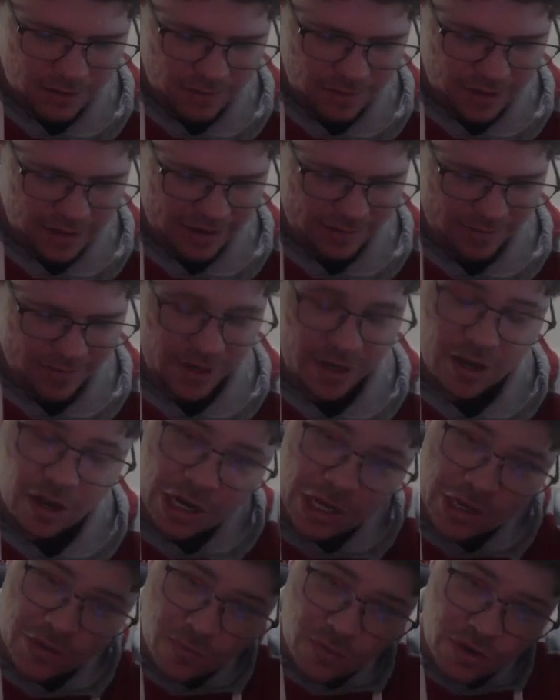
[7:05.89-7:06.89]
But
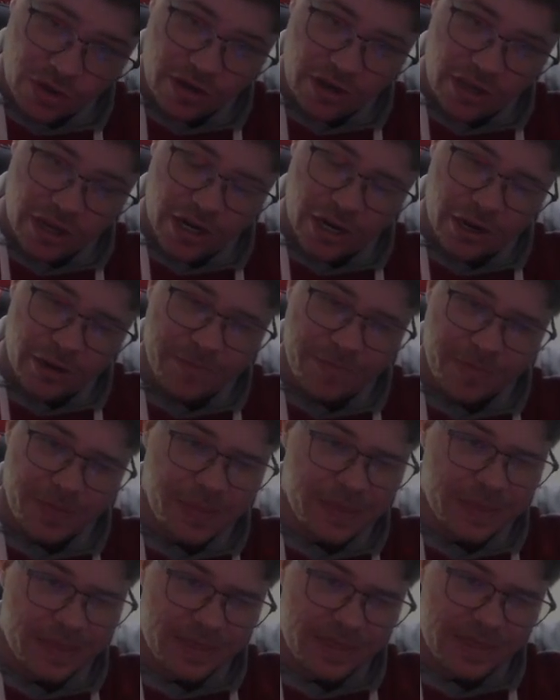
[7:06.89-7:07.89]
Collingwood,
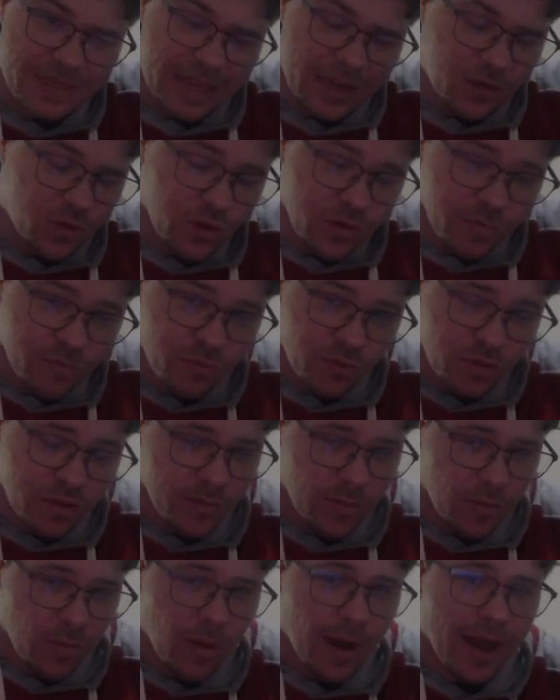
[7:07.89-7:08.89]
they couldn't put
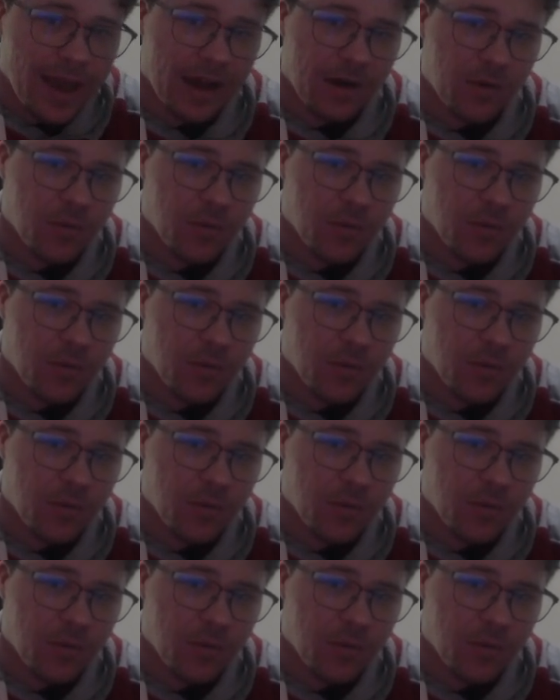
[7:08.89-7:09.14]
them away.